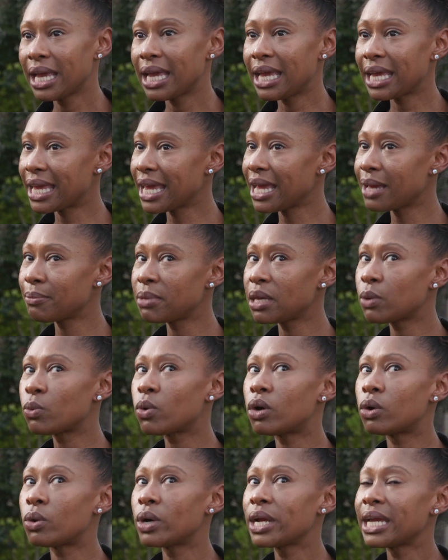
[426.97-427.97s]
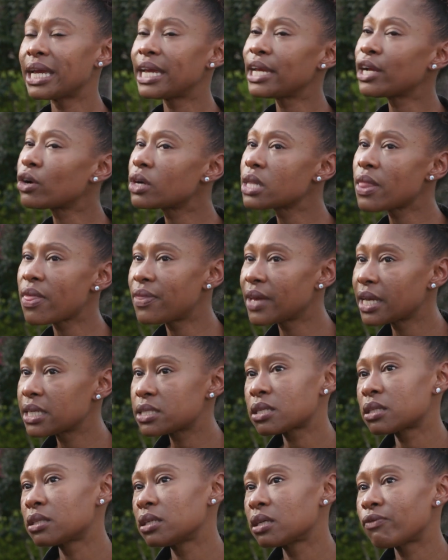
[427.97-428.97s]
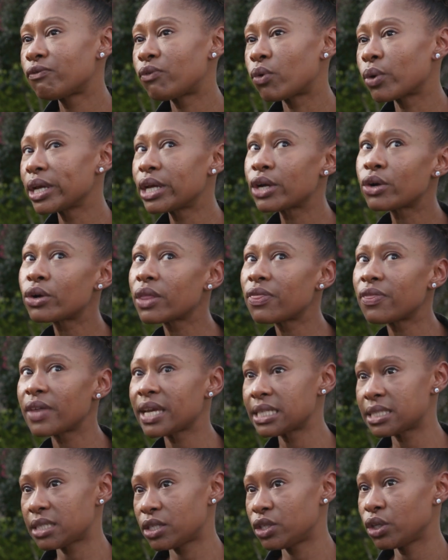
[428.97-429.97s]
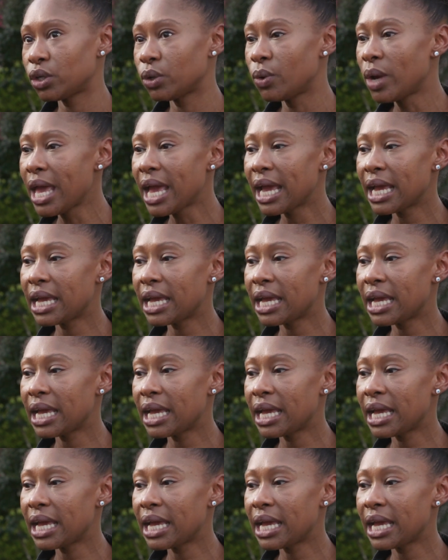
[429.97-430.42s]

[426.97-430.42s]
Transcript: It can't be, well, here are the things to look for, here are the things to do.